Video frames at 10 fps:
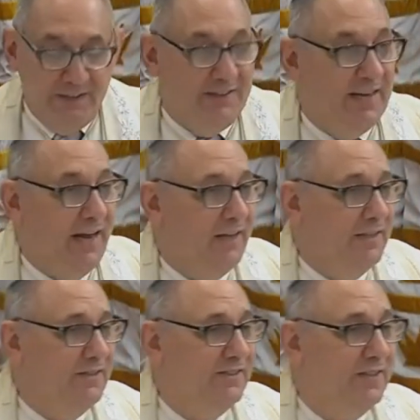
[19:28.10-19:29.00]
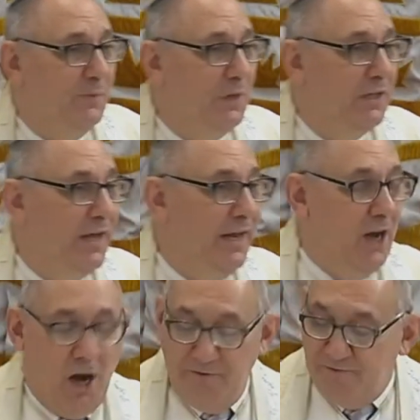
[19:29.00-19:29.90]
daily stimulating
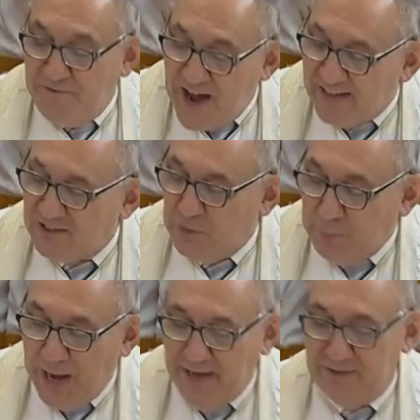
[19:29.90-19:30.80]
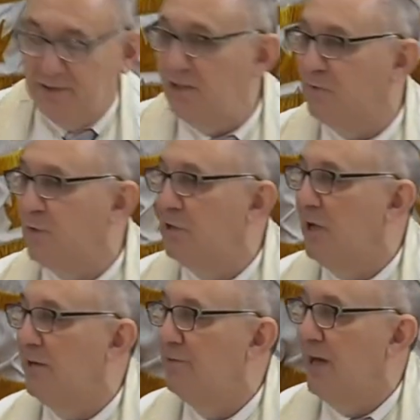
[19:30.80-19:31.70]
our vast capacities for
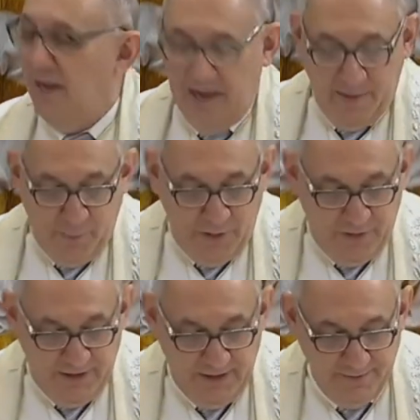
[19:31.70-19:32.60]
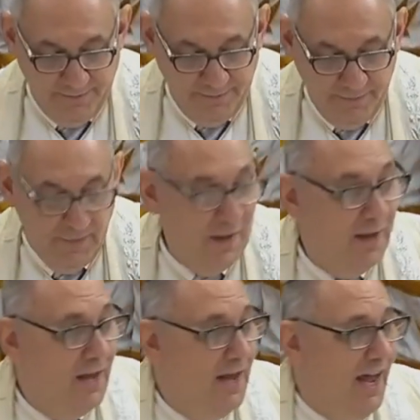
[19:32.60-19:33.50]
love and empathy.
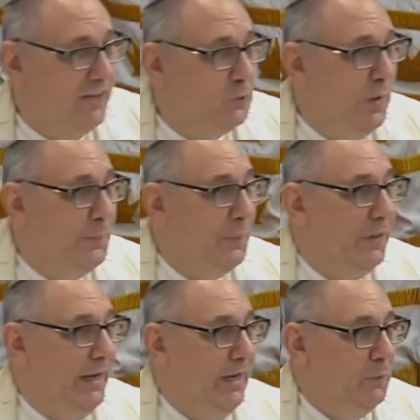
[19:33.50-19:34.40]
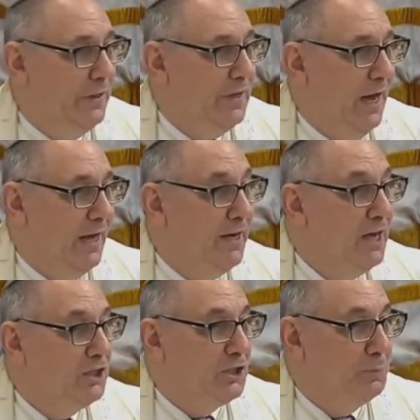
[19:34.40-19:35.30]
As we plead with God,
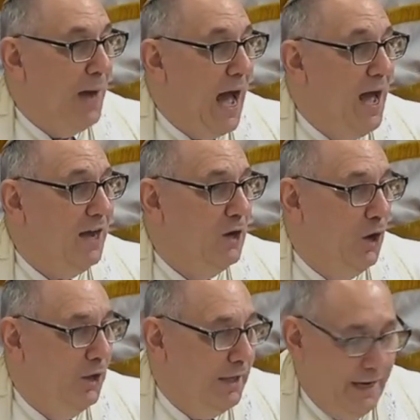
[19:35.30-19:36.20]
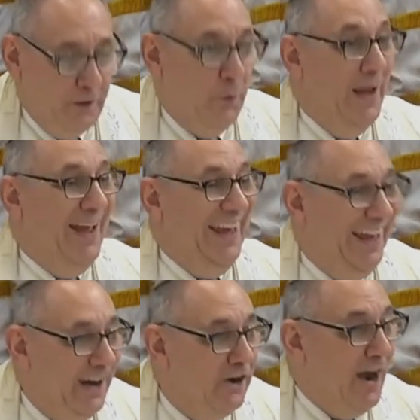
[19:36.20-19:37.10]
Shema Kolenu,
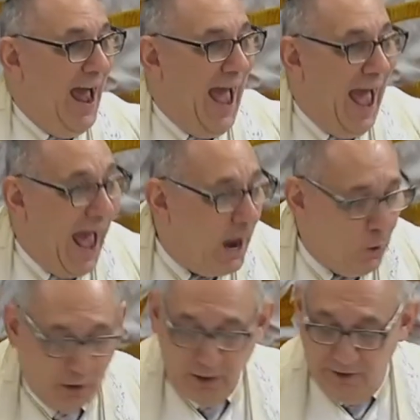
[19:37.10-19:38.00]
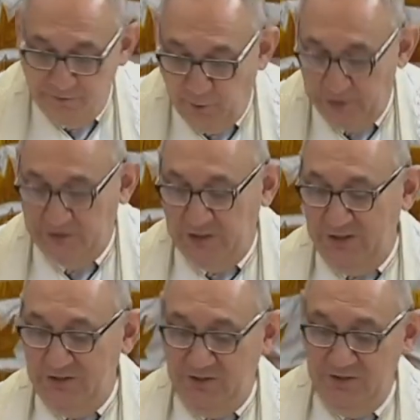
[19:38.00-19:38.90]
hear our
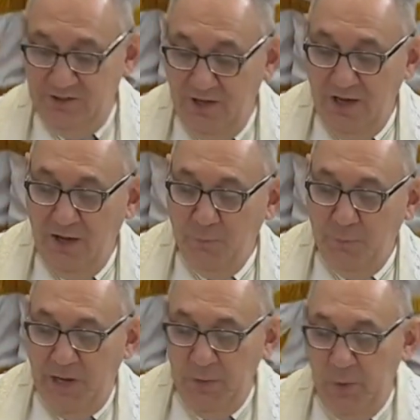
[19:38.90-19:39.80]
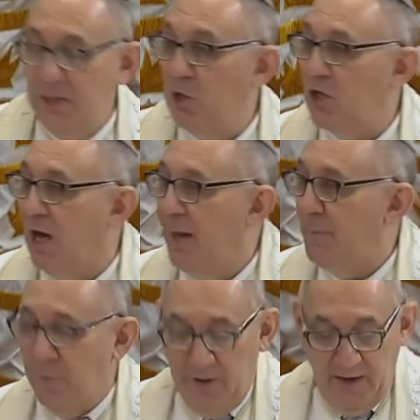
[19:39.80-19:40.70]
voices, may we look
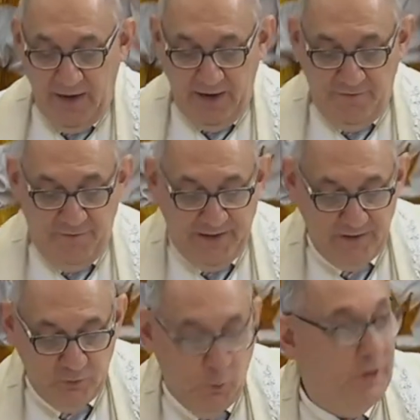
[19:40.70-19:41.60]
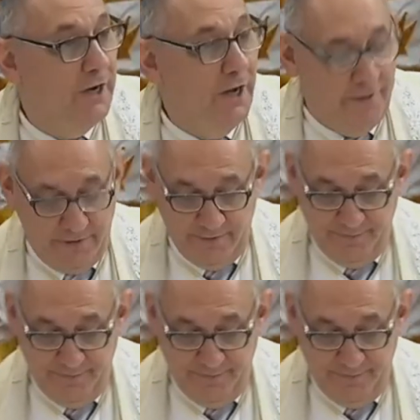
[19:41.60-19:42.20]
up and face one another.